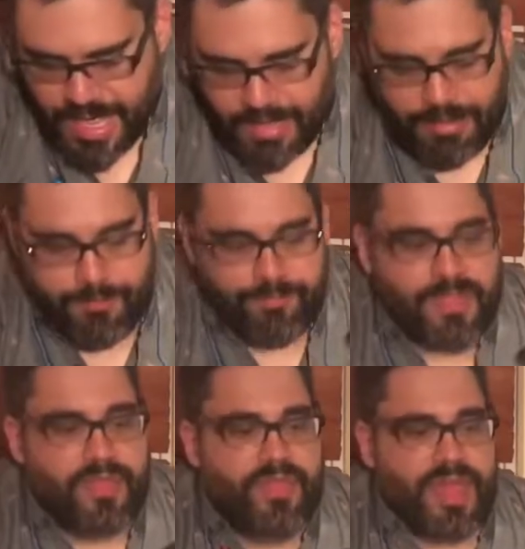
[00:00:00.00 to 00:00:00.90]

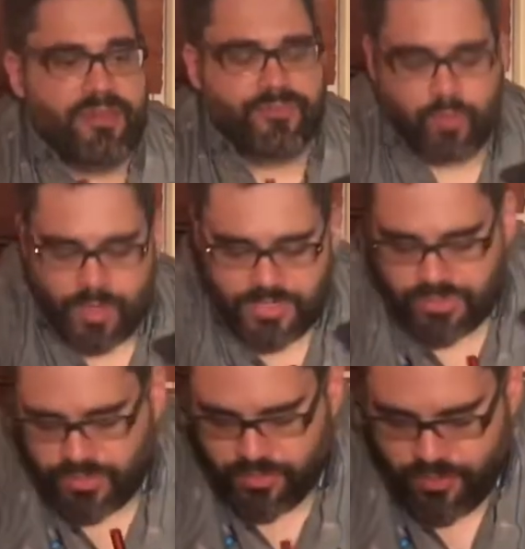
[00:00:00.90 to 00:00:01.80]
The
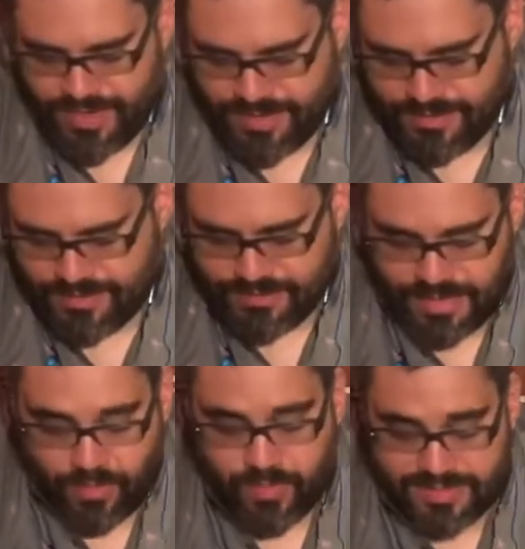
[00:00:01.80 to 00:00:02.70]

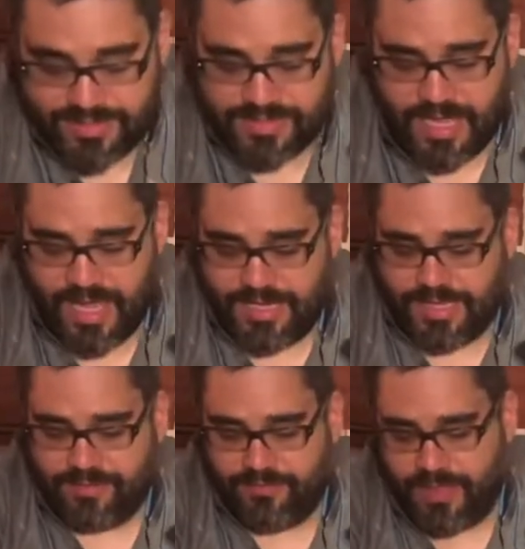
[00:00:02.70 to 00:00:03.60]
F22 was designed
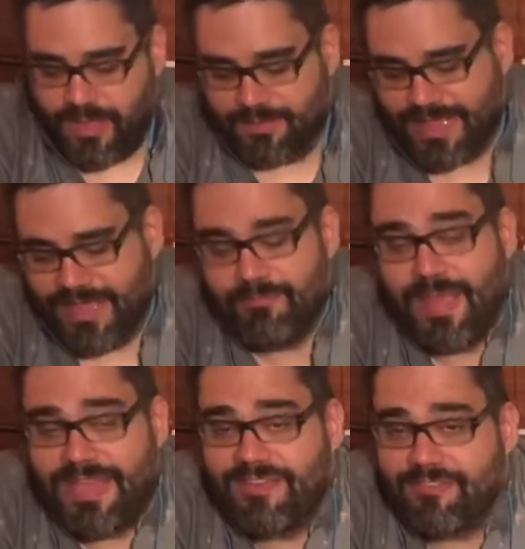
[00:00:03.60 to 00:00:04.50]
and developed and
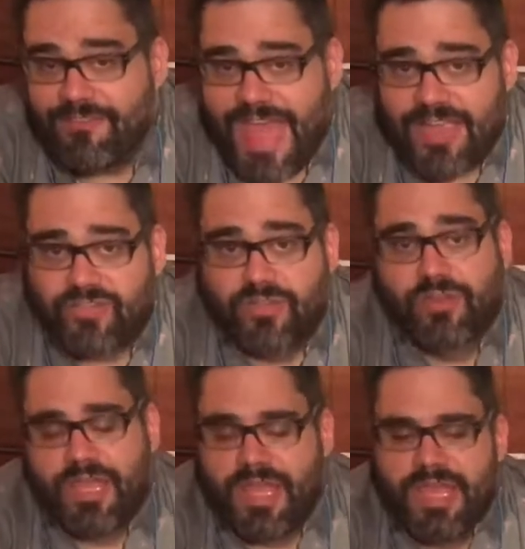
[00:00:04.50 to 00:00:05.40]

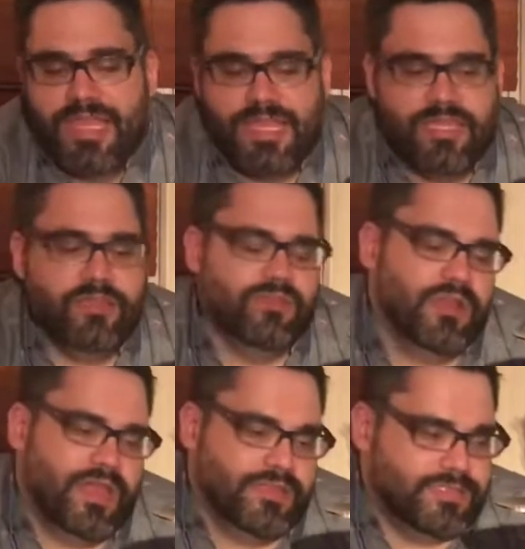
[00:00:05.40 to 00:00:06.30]
manufactured in the
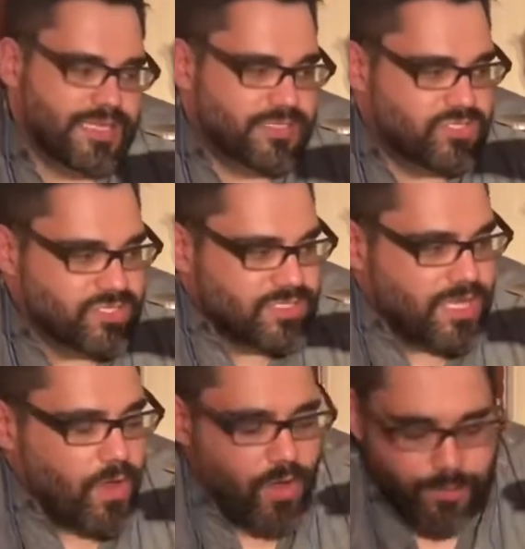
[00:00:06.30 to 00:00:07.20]
United States, just
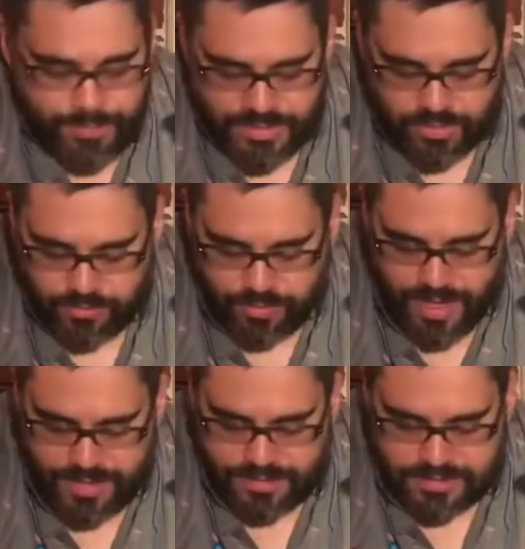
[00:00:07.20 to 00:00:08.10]
like all B2
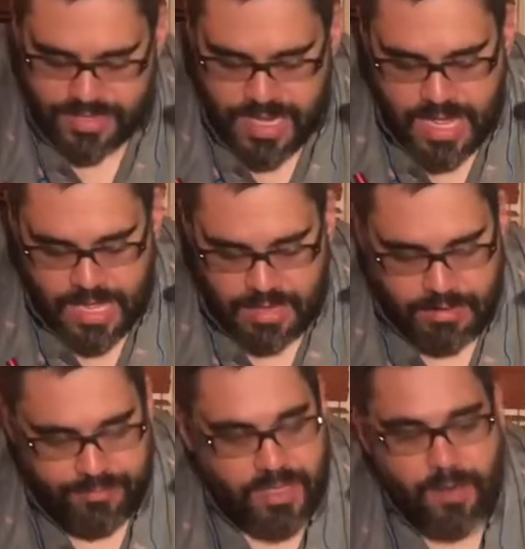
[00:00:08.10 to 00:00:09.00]
products.
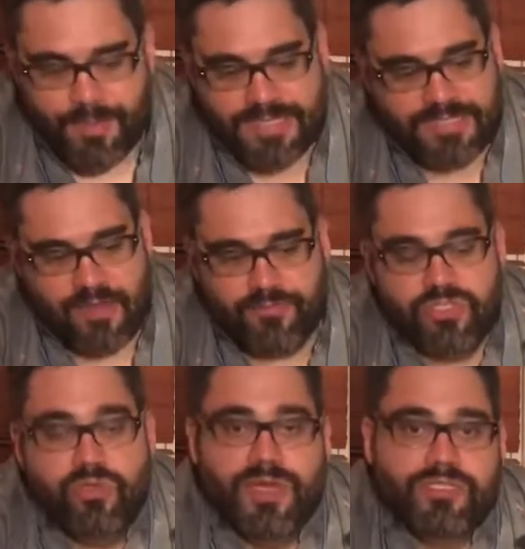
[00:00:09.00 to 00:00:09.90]
The company itself
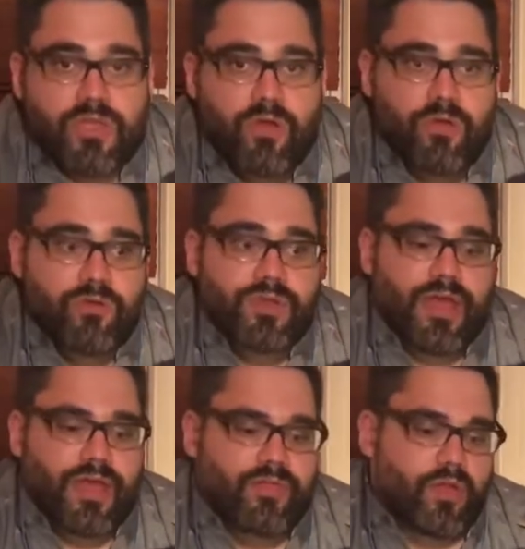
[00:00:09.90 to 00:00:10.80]
is US owned.
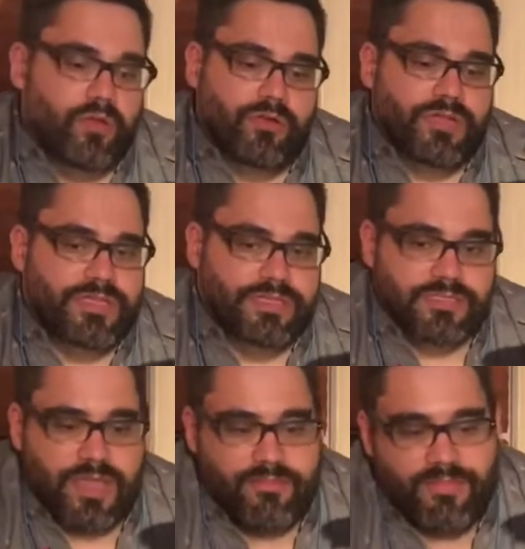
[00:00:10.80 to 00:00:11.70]
The owner
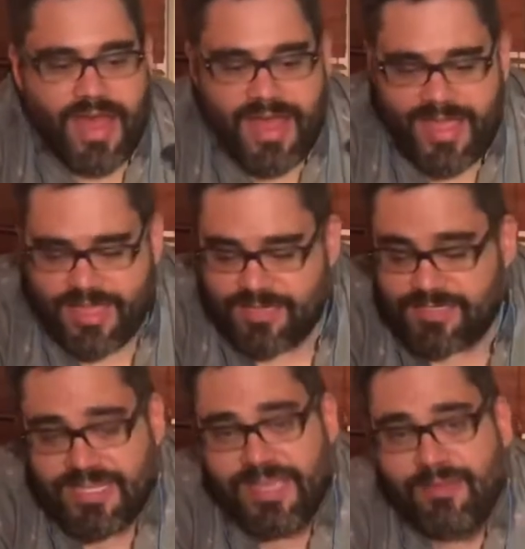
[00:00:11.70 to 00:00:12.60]
is Vahe. You
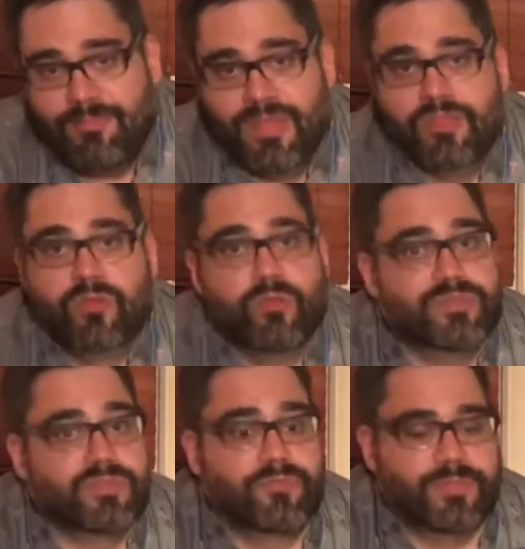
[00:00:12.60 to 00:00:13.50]
see him in the
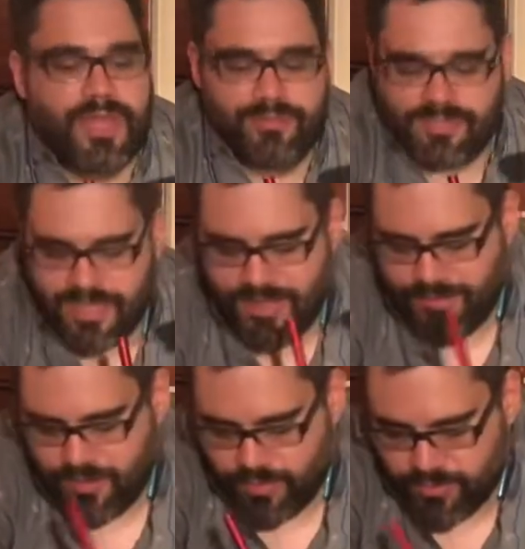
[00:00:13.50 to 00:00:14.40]
groups from time to time.
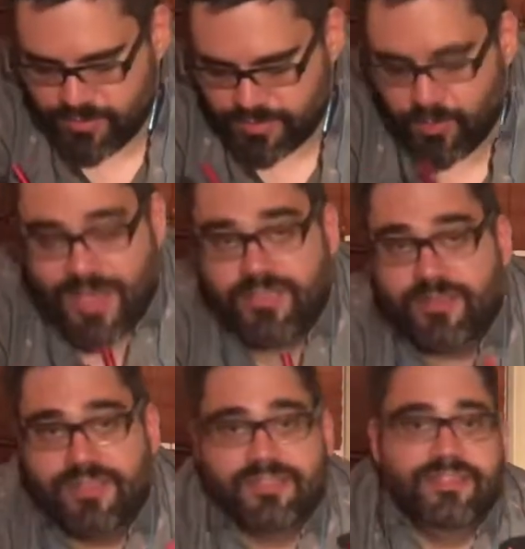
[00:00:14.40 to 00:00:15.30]
Anyone who is
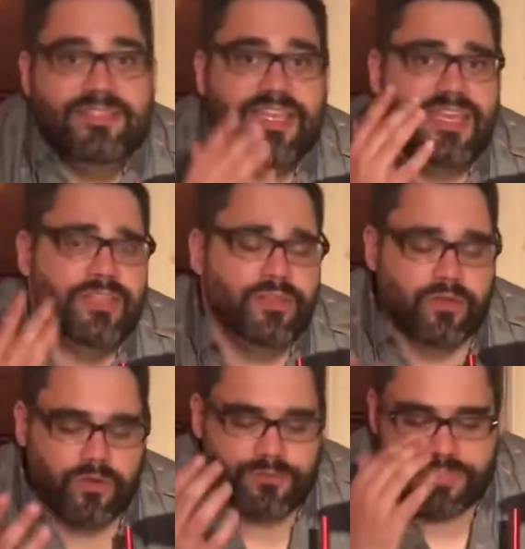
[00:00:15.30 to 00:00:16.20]
watching this that's in the
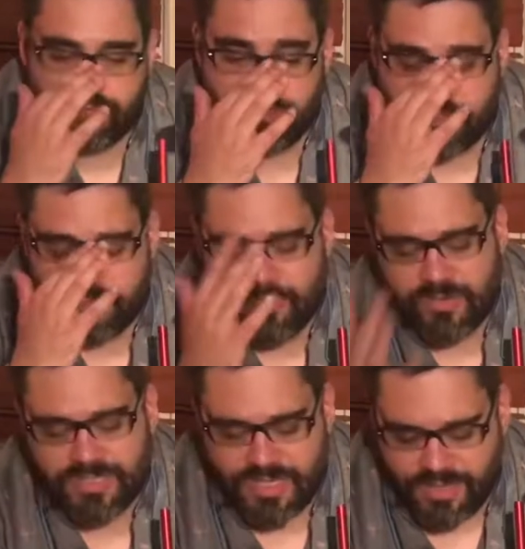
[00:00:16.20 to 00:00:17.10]
groups, which is
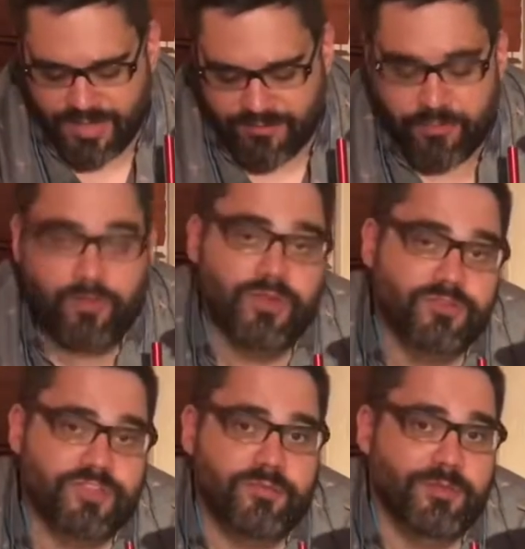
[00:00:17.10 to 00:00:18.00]
most likely everyone
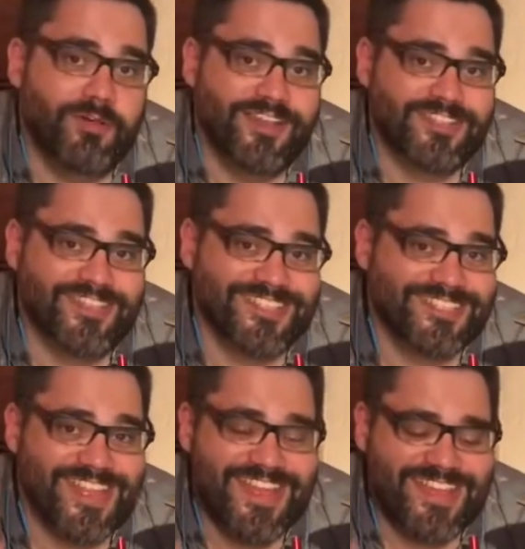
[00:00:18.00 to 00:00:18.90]
who's going to be watching
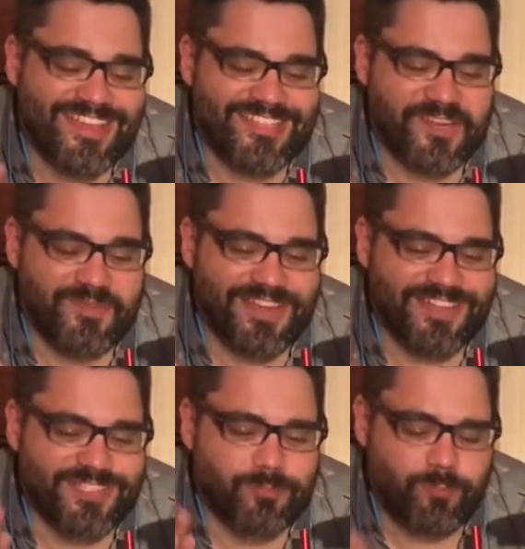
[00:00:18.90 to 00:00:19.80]
this, is going to be in at
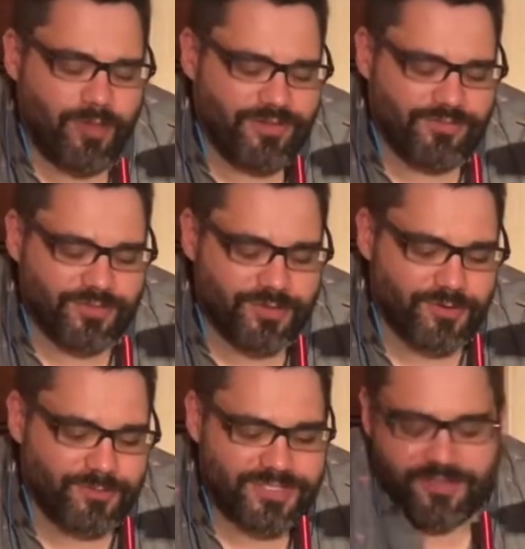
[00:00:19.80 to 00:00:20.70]
least one of the
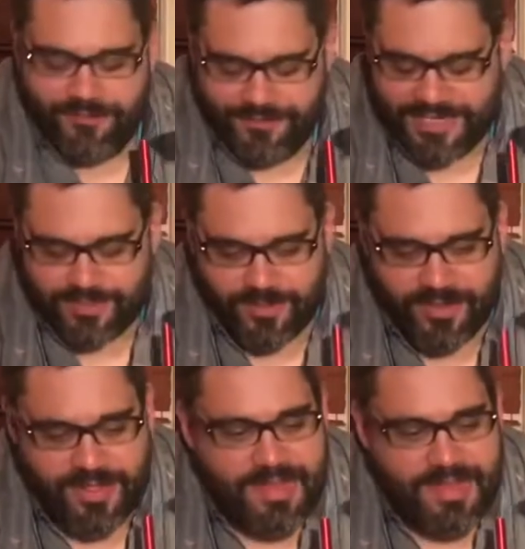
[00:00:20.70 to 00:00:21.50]
groups on Facebook.